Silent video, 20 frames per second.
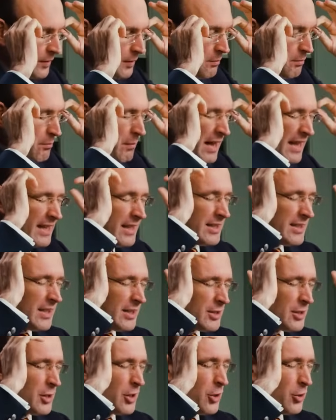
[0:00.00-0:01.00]
makes
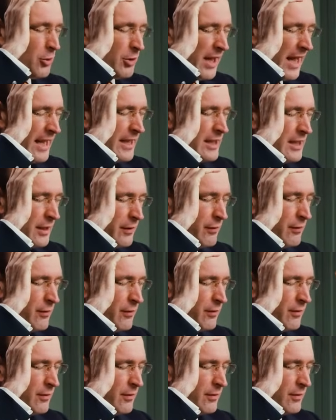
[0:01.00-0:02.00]
His creative
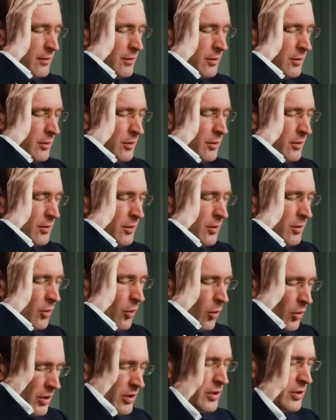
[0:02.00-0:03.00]

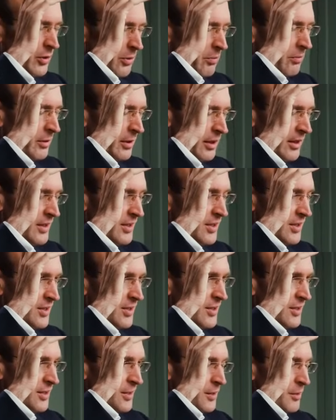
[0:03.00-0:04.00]

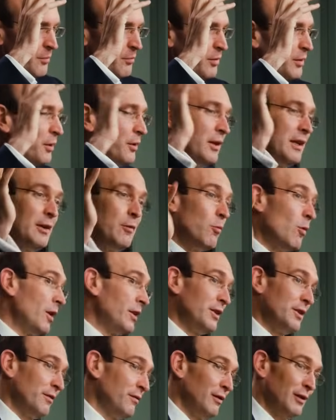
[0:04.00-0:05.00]
awesomeness purely
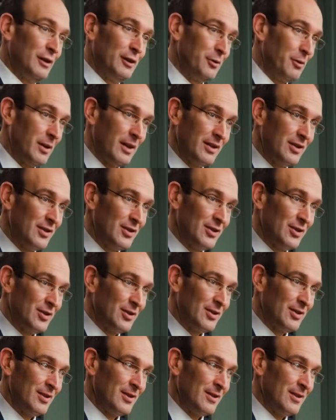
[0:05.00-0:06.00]
wonderful to us.
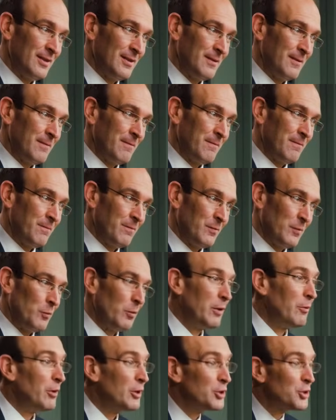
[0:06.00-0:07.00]

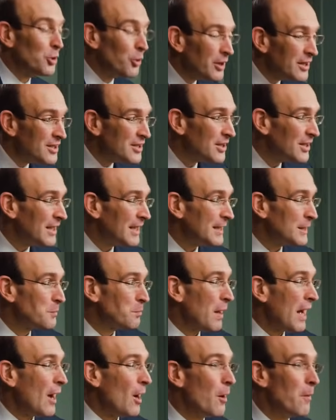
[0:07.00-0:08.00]
We rejoice in his
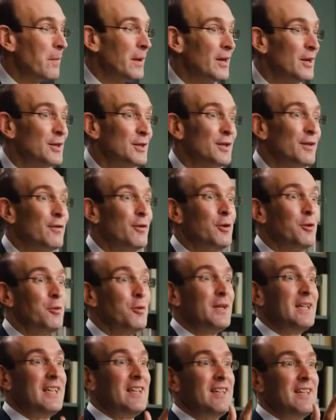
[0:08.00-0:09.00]
power because of who
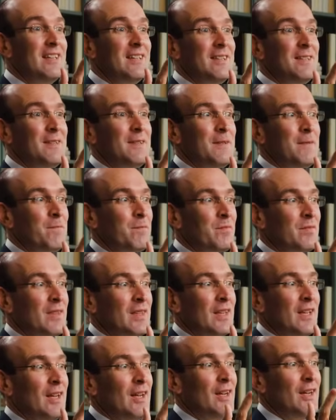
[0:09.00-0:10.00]
he
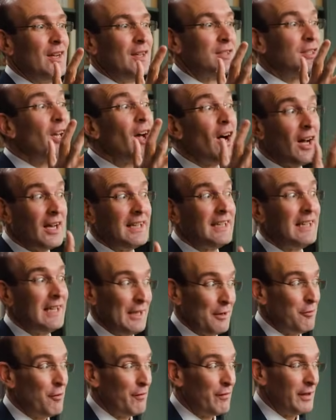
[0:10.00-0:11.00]
has
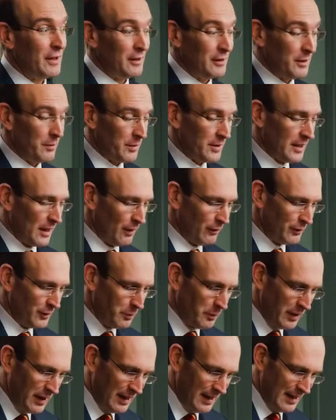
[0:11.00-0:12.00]
kindly revealed himself to
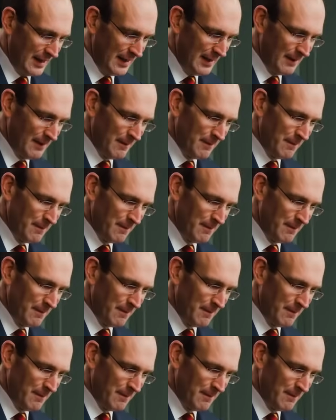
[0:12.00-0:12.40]
be.